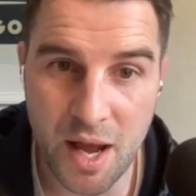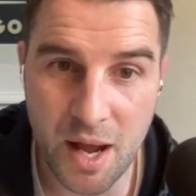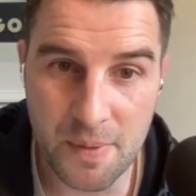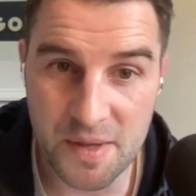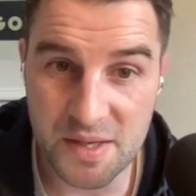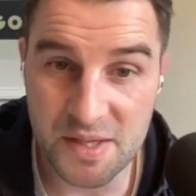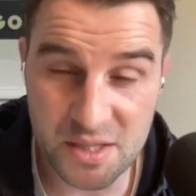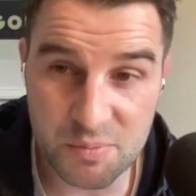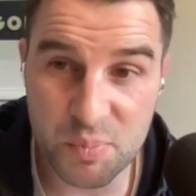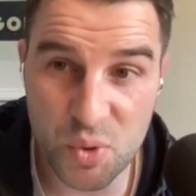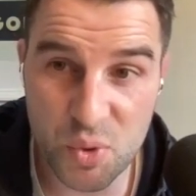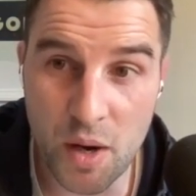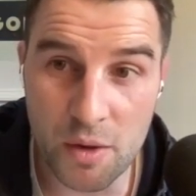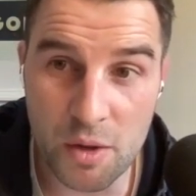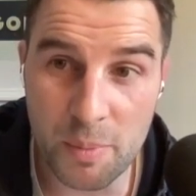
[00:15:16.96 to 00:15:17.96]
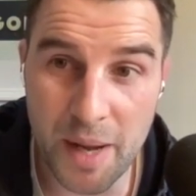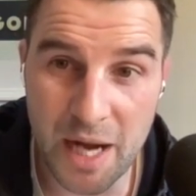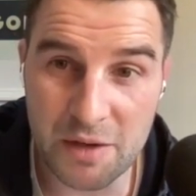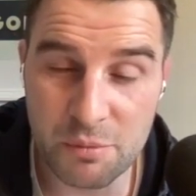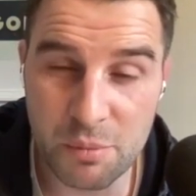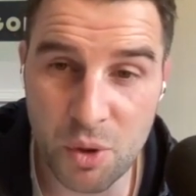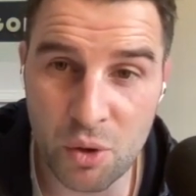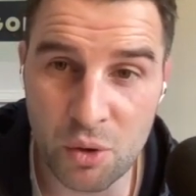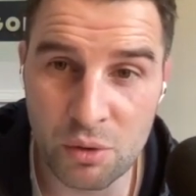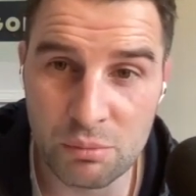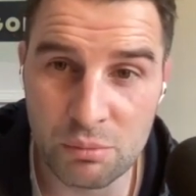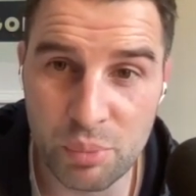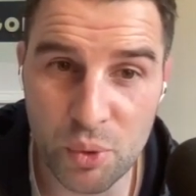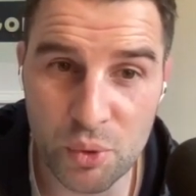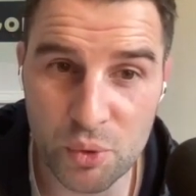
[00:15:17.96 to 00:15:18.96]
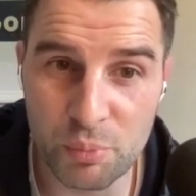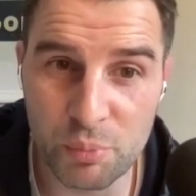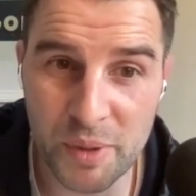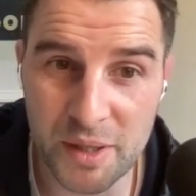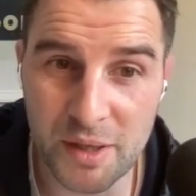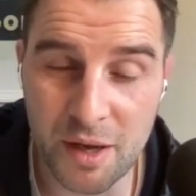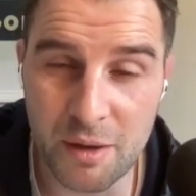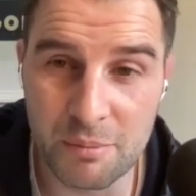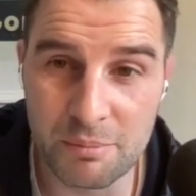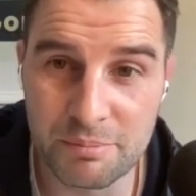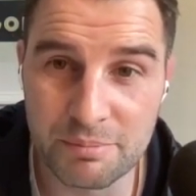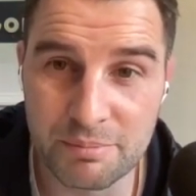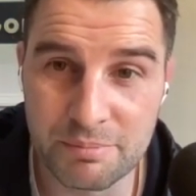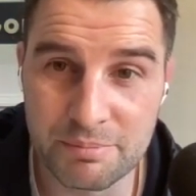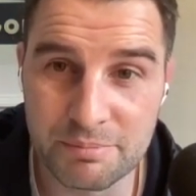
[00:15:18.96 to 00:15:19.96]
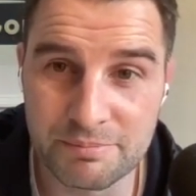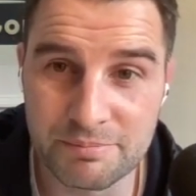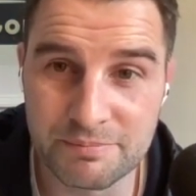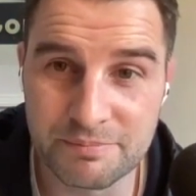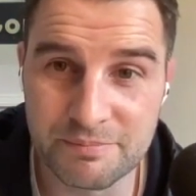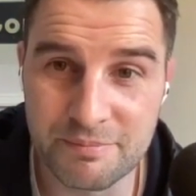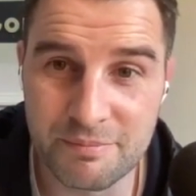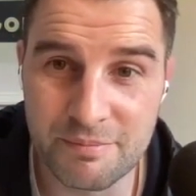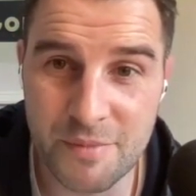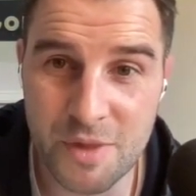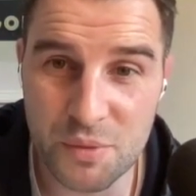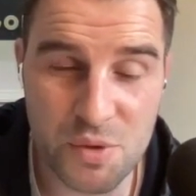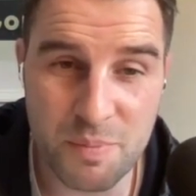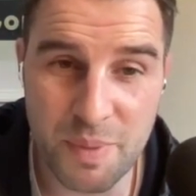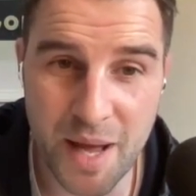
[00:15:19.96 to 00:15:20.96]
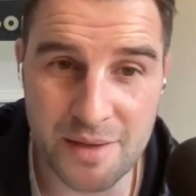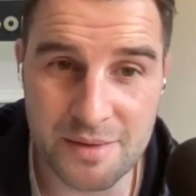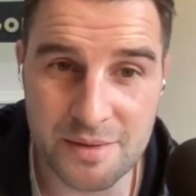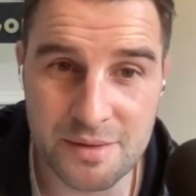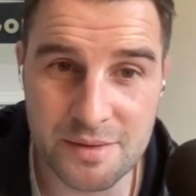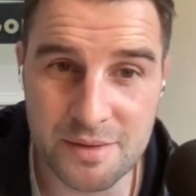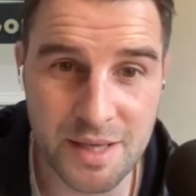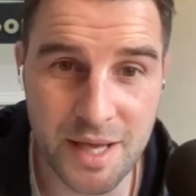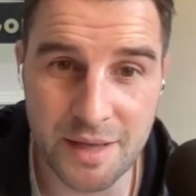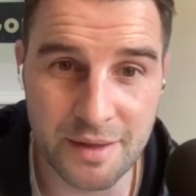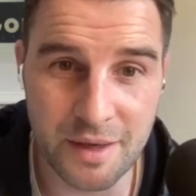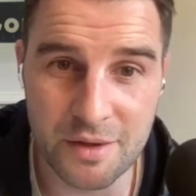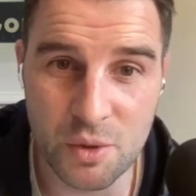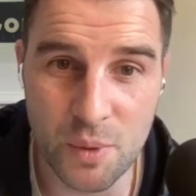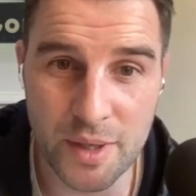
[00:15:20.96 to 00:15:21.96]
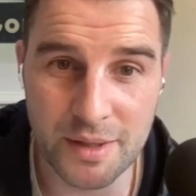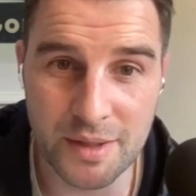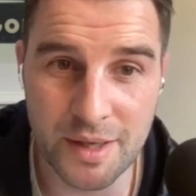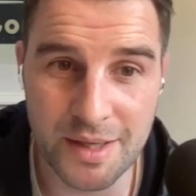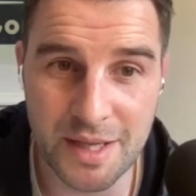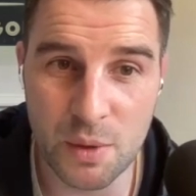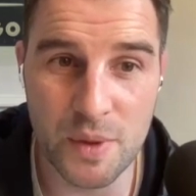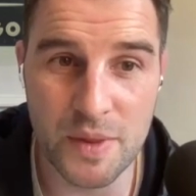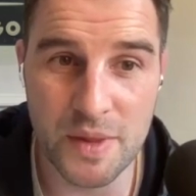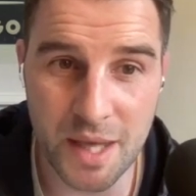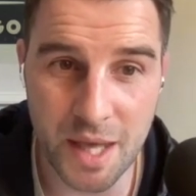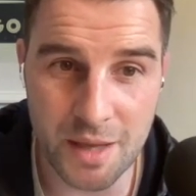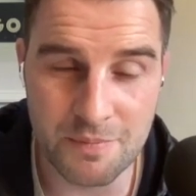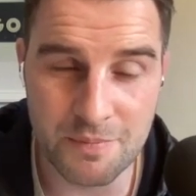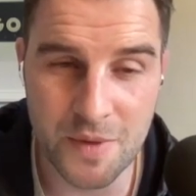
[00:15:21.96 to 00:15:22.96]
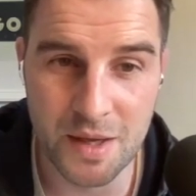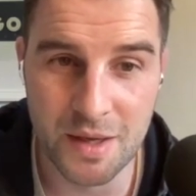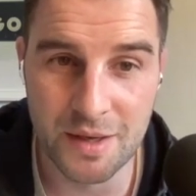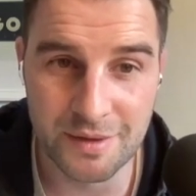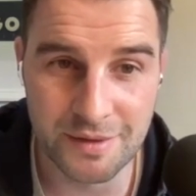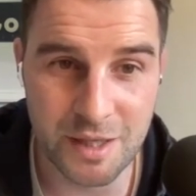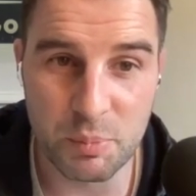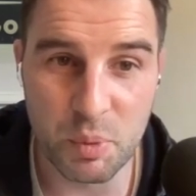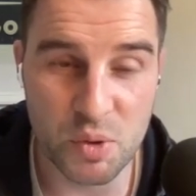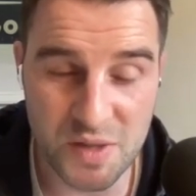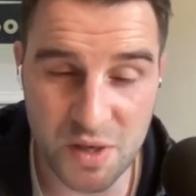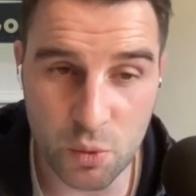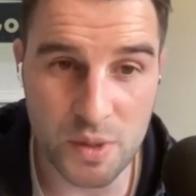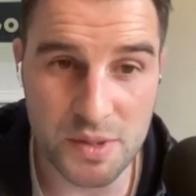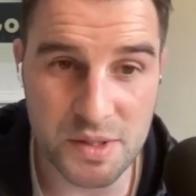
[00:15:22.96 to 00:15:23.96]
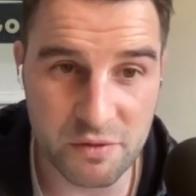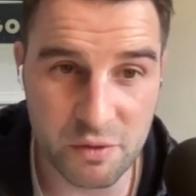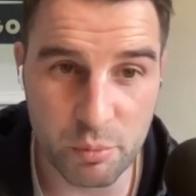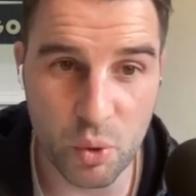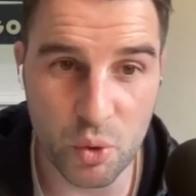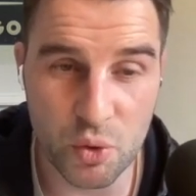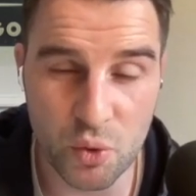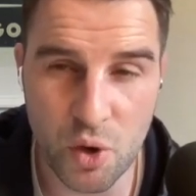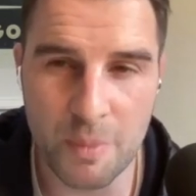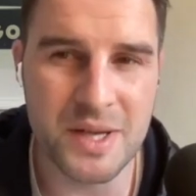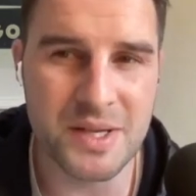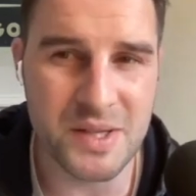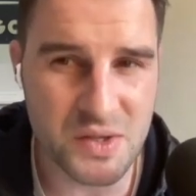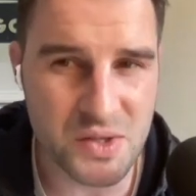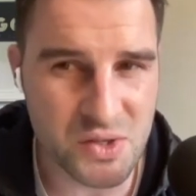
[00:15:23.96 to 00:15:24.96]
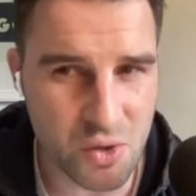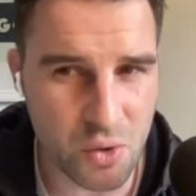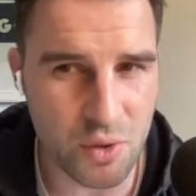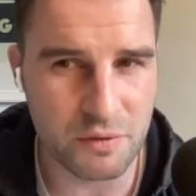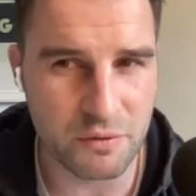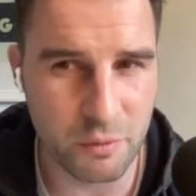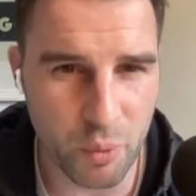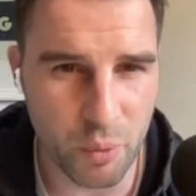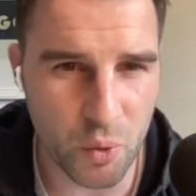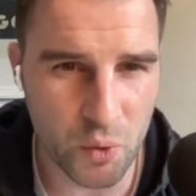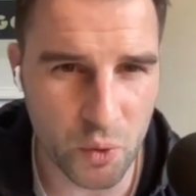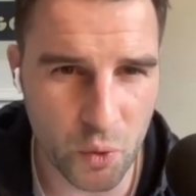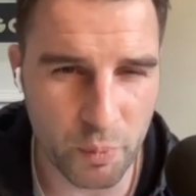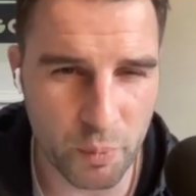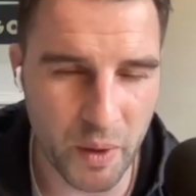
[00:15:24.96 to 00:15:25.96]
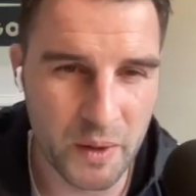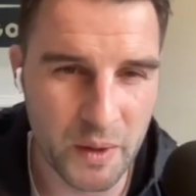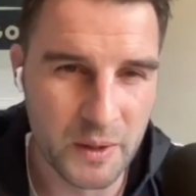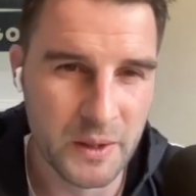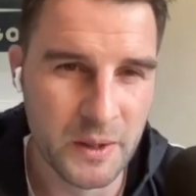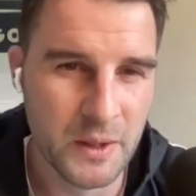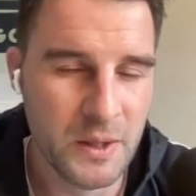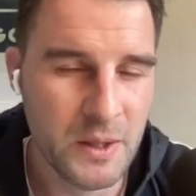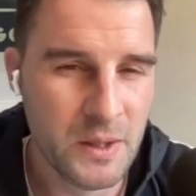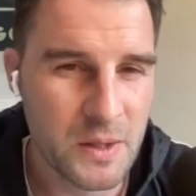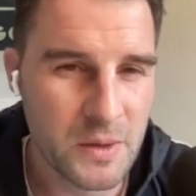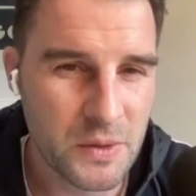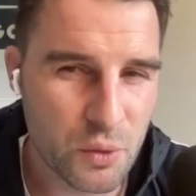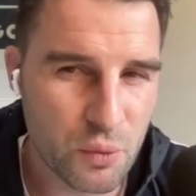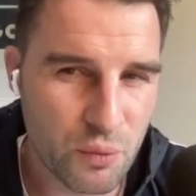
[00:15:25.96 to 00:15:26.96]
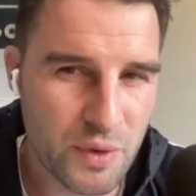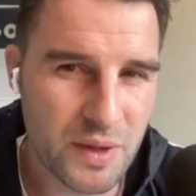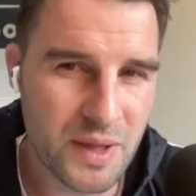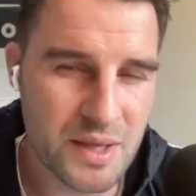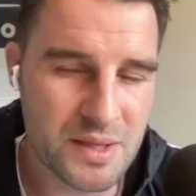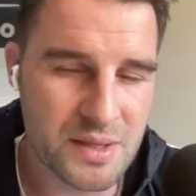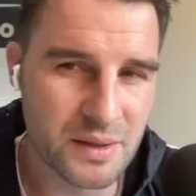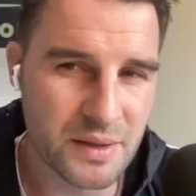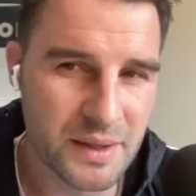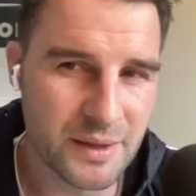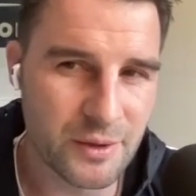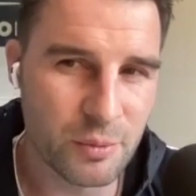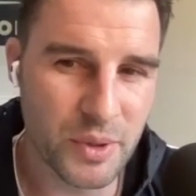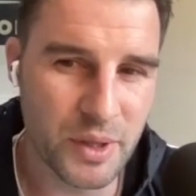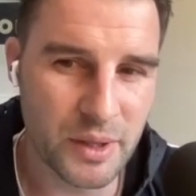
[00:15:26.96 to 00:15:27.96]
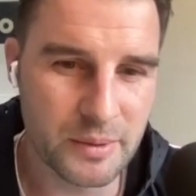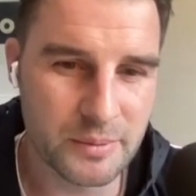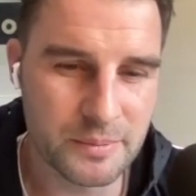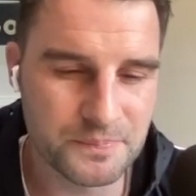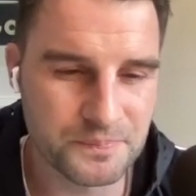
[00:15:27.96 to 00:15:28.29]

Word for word: And they spew it out the back of a maul. Bordeaux pick up three passes. They get down the wing and they win the game. Depoortere wins it for Bordeaux. I mean, it's historic for Bordeaux, but there really is a little bit,